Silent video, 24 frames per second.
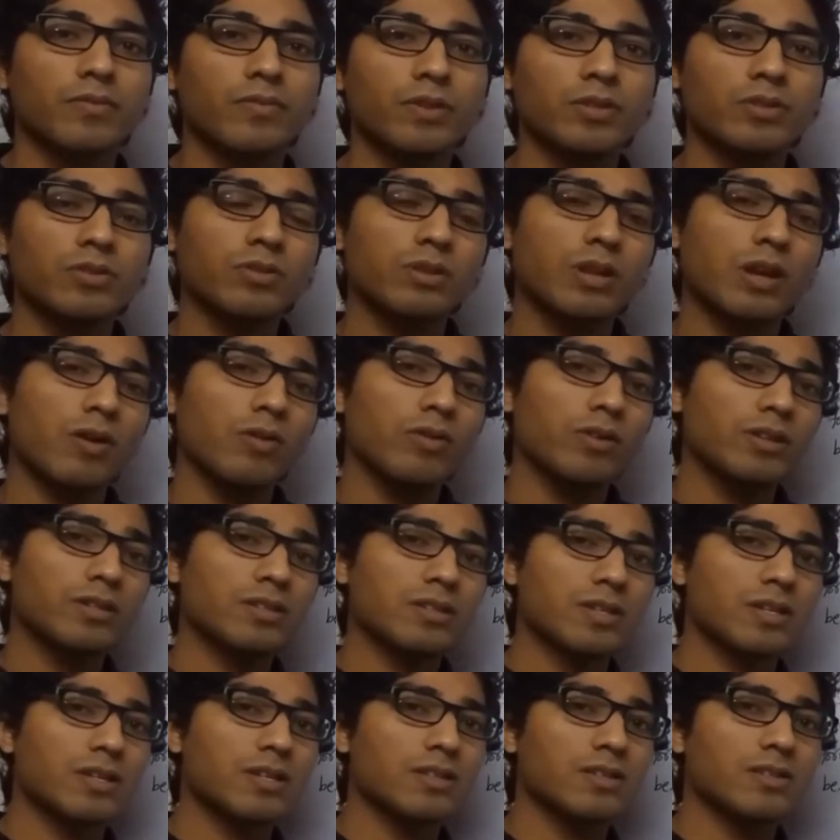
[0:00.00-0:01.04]
We should now
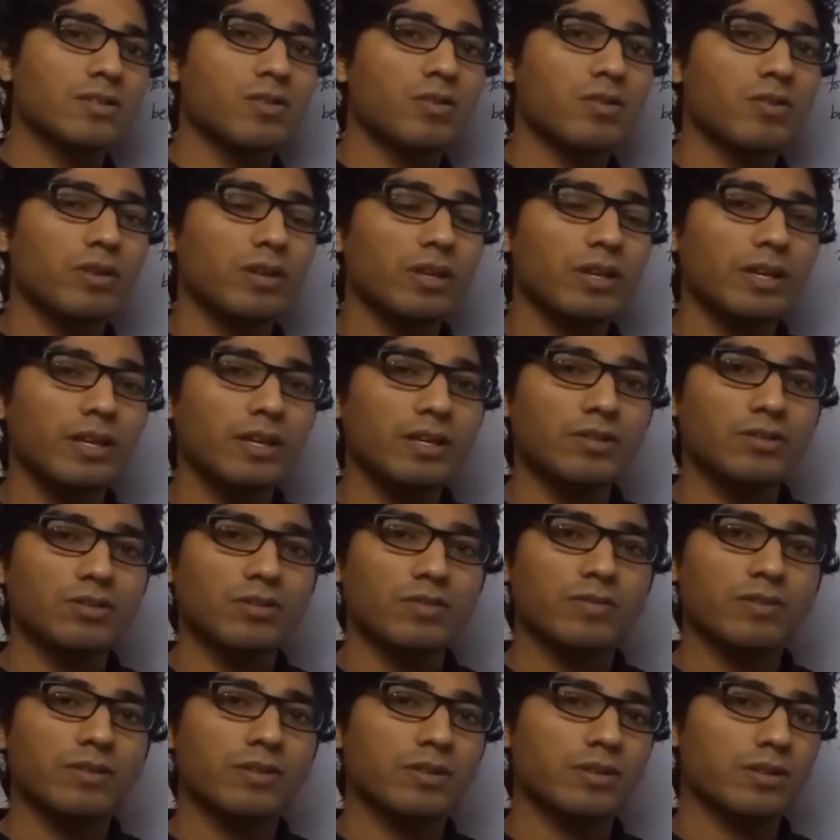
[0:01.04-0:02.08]
discuss on each
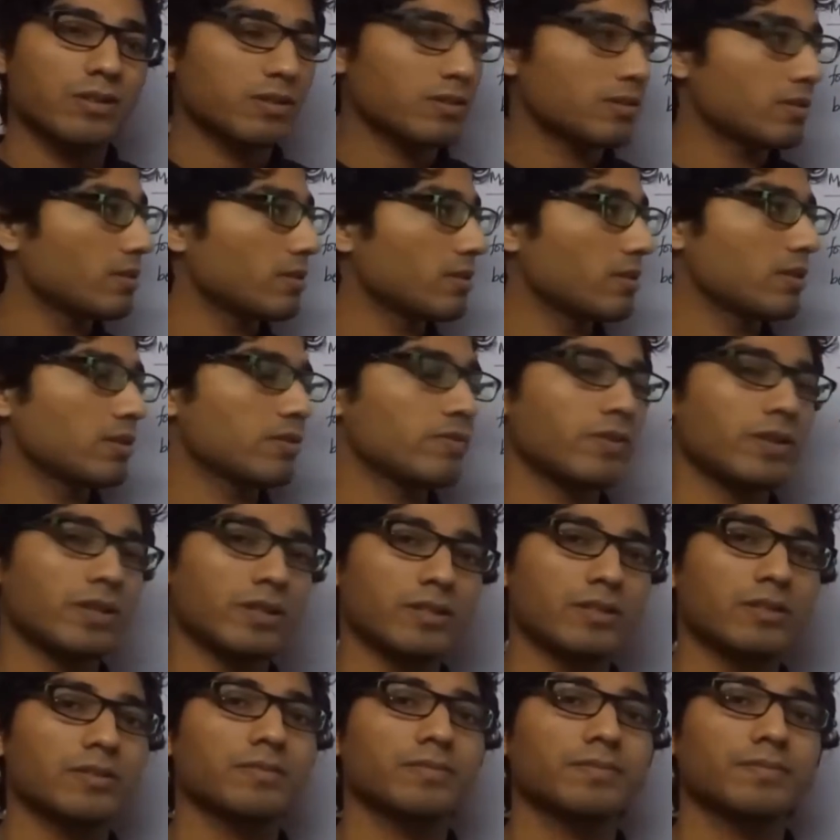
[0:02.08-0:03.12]
of the
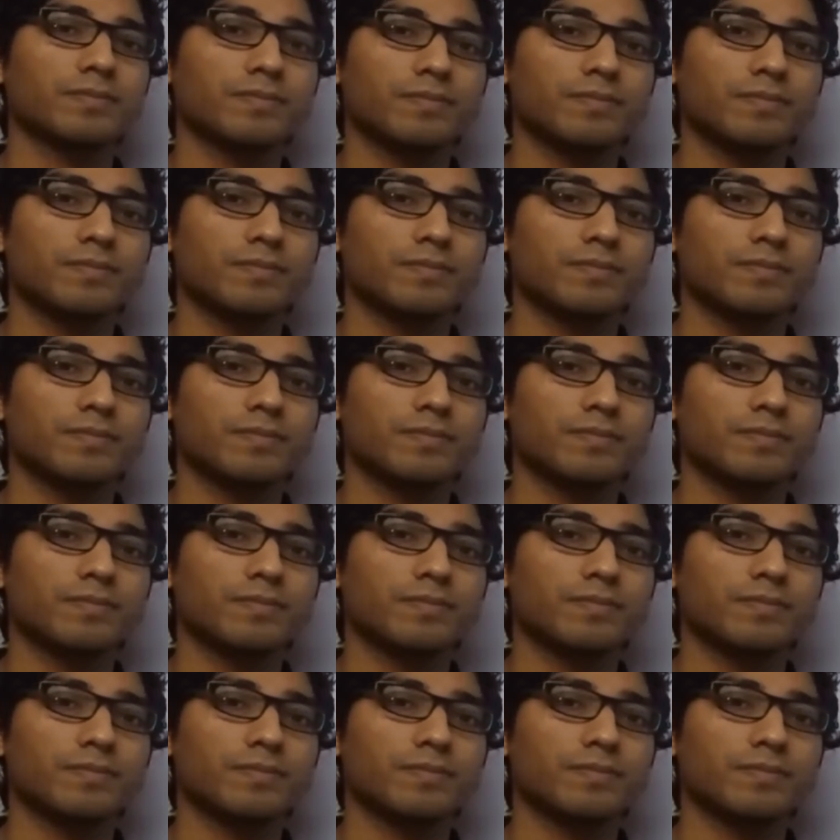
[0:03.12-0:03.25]
words.